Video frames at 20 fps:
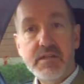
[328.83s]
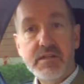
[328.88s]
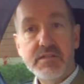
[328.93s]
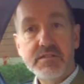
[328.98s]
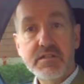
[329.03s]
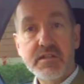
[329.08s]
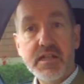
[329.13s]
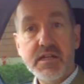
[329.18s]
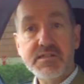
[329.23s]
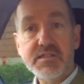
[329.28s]

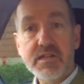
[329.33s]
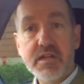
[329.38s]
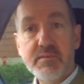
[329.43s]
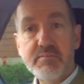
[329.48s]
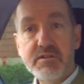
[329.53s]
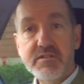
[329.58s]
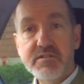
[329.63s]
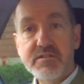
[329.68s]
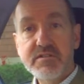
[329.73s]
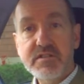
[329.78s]
So that's a
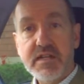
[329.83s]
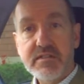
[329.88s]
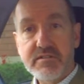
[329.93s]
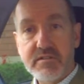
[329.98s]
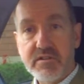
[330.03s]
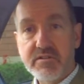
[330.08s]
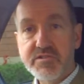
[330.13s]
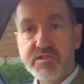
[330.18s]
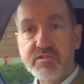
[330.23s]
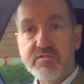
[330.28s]
couple of the
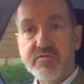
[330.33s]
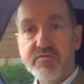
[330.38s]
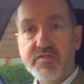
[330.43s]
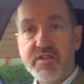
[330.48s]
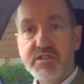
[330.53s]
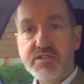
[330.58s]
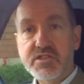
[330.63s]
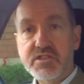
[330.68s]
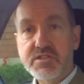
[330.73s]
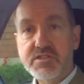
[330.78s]
technological
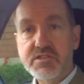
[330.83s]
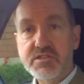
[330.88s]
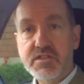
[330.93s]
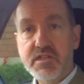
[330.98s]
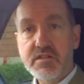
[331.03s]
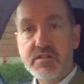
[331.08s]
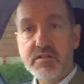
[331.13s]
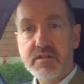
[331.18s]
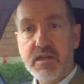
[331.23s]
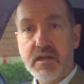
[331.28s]
features
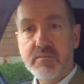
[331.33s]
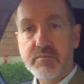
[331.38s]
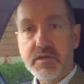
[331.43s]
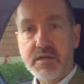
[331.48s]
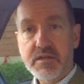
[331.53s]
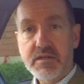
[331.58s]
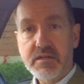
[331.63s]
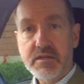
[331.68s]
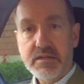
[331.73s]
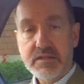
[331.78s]

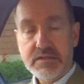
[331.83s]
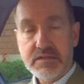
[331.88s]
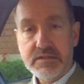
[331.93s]
coming